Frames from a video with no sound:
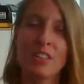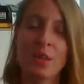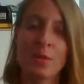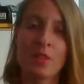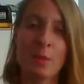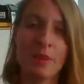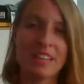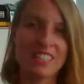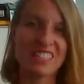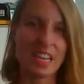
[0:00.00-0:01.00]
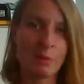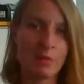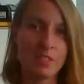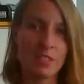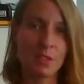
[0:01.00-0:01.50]
something, make a
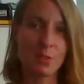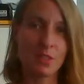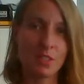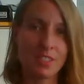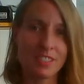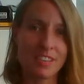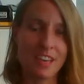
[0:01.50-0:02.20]
statement in this world.